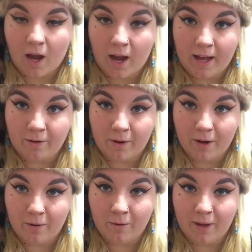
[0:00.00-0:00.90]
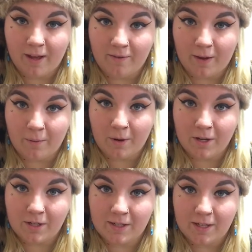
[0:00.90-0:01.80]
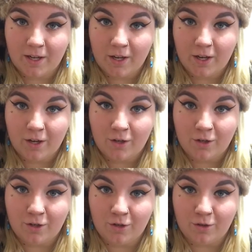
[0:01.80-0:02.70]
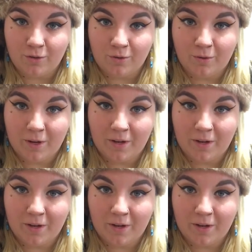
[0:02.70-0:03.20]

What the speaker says: don't know if I want to